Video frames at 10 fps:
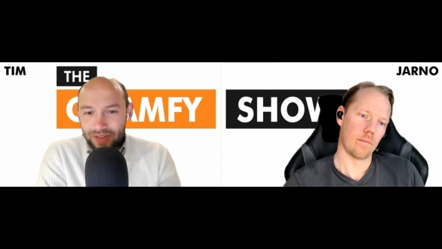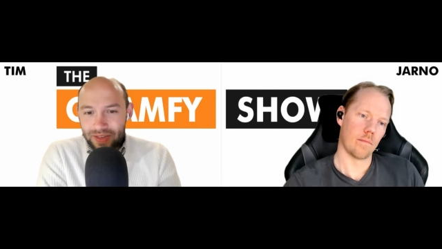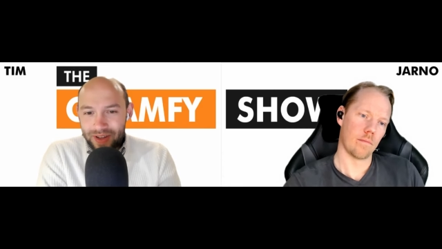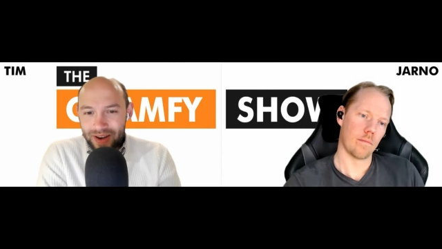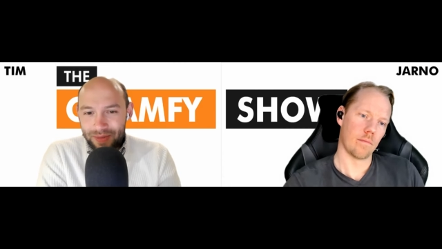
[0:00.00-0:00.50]

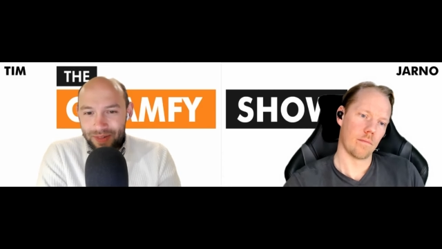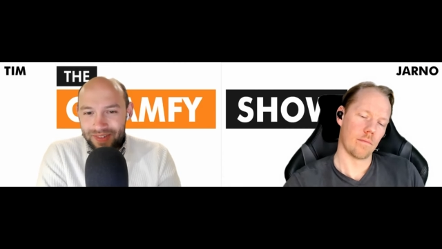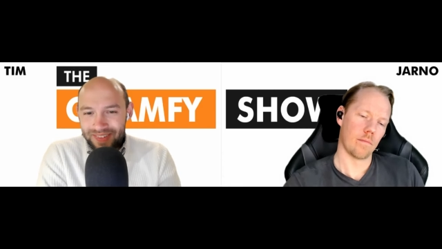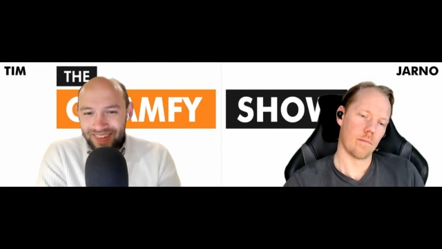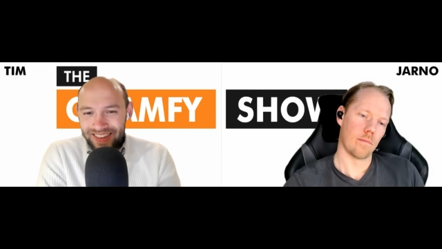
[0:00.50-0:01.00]
Speaker 1: develops.
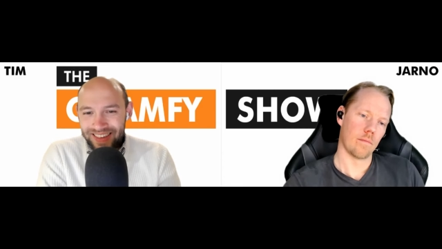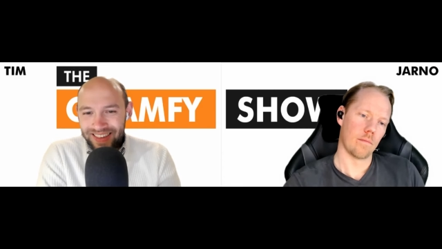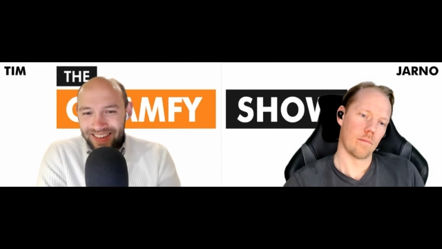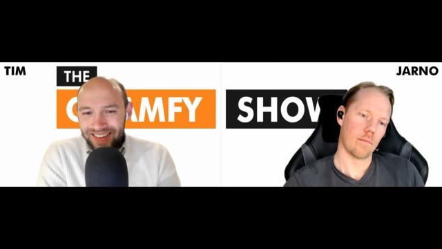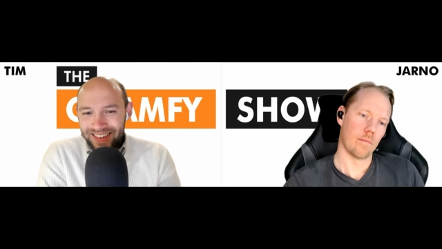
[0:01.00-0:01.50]

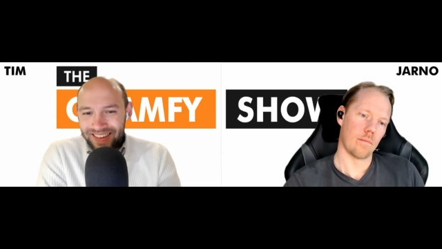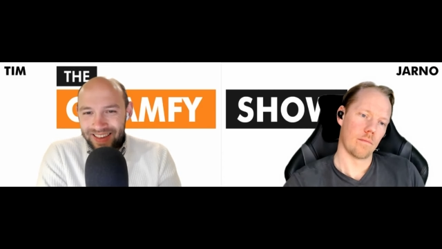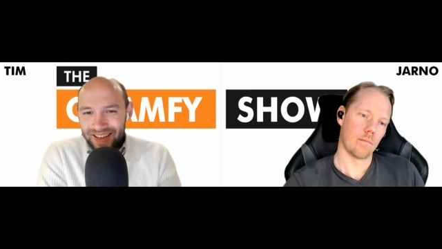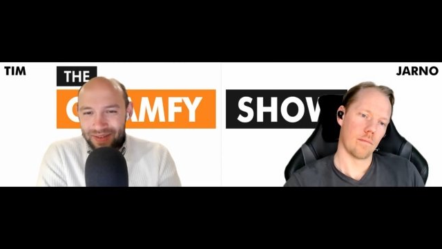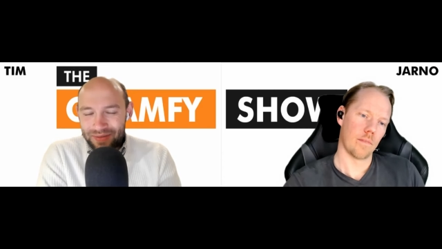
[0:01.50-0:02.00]

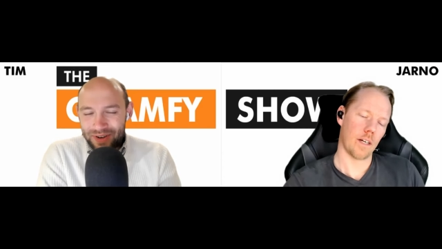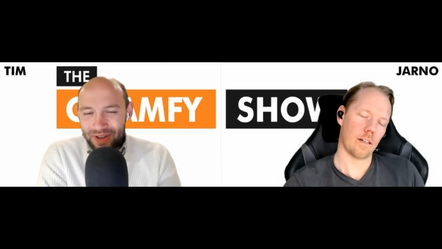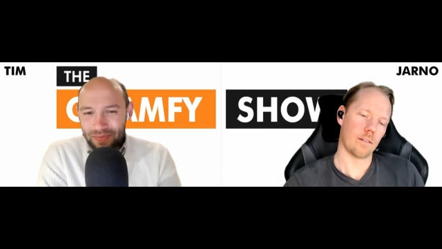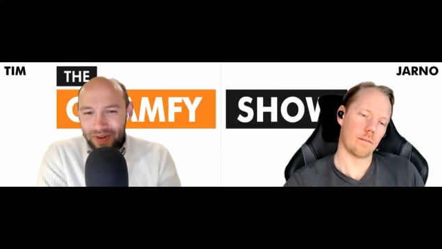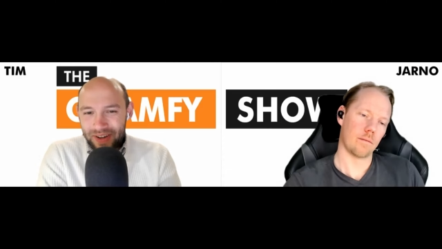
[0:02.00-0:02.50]
Plus lost
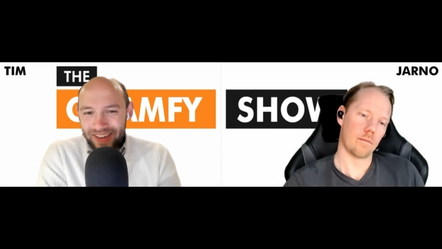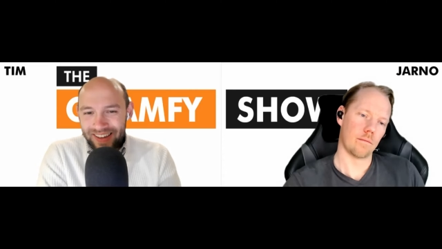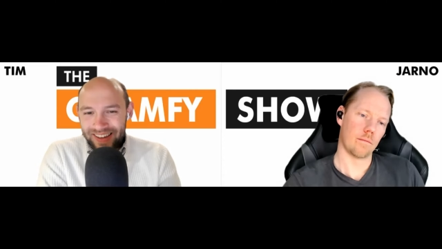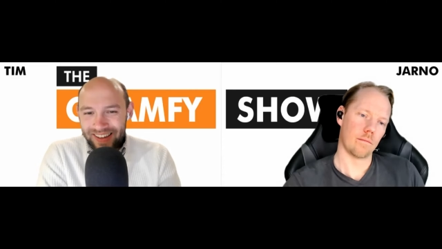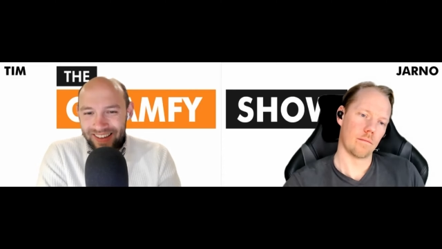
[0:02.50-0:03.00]
yeah. my
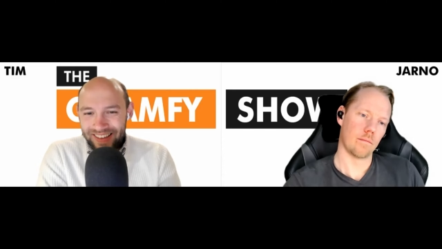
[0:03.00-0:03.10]
uh,